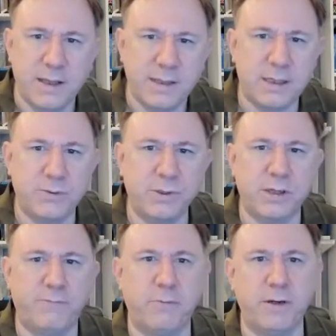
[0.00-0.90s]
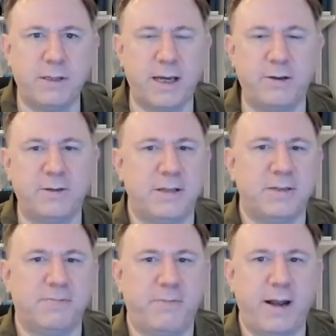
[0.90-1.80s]
This is all stuff we worked out and
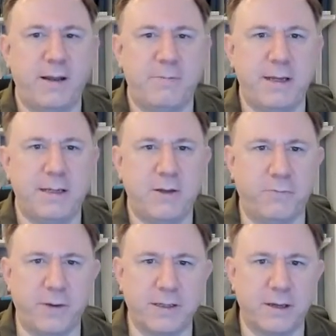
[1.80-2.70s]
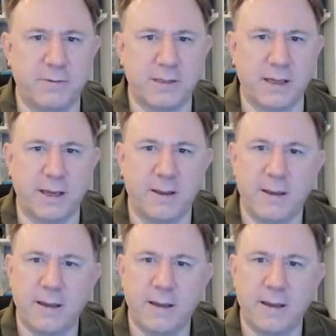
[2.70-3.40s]
is fairly immediately obvious, I would say.